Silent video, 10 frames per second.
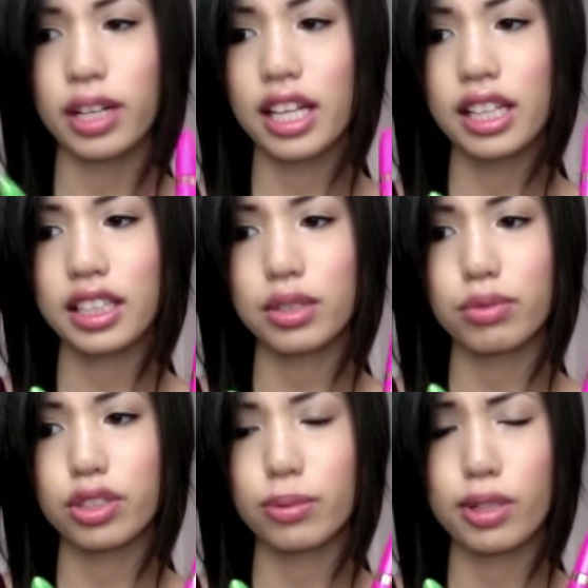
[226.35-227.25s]
I like this
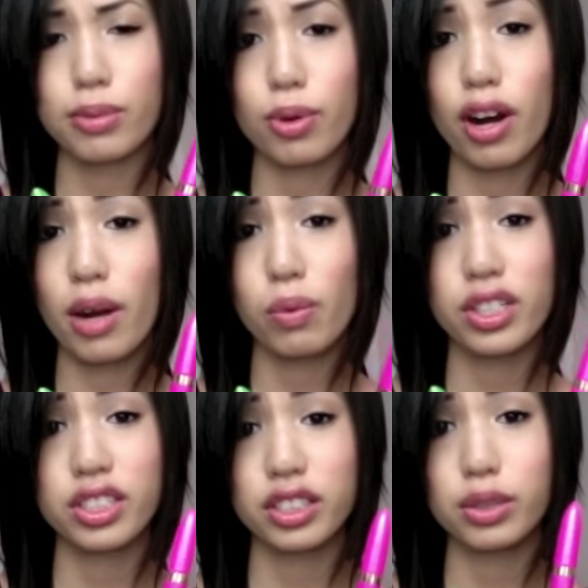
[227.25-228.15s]
one so much more. I
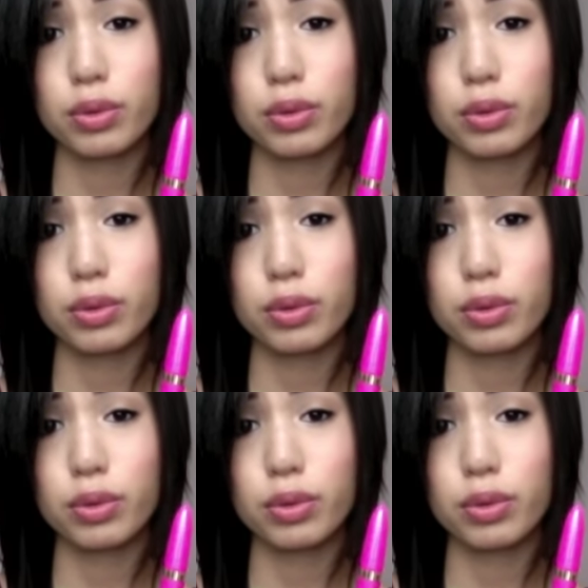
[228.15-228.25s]
wish this